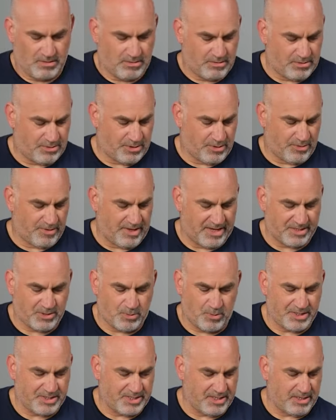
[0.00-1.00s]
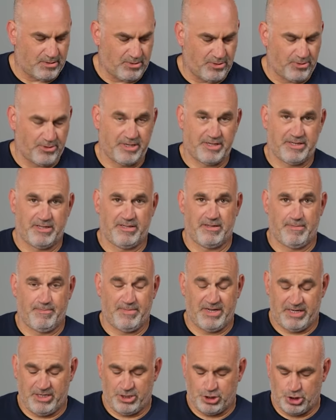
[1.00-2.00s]
So that's what's included in the
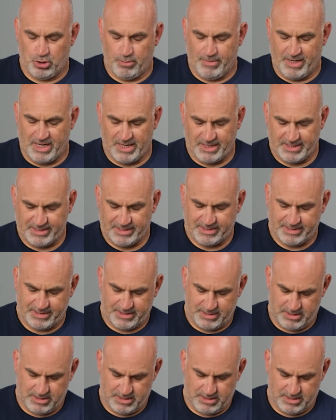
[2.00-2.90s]
Mini 2 box.